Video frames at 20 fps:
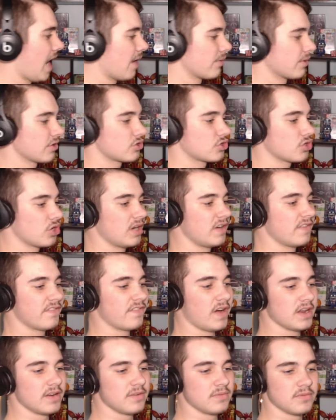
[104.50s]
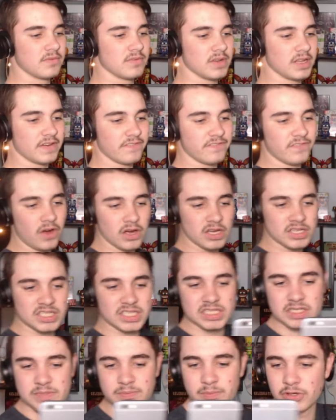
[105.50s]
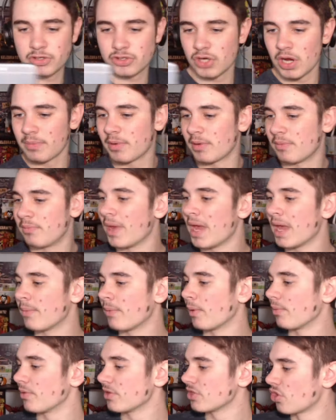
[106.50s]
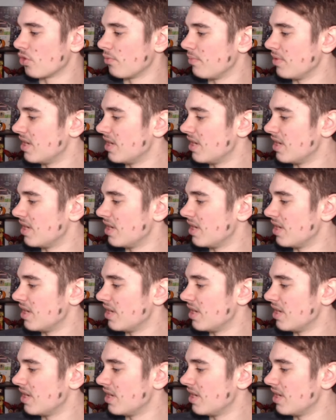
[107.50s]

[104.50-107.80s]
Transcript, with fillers: I want to try and find, like, Foxy, Springtrap, and Baby, but it's going to be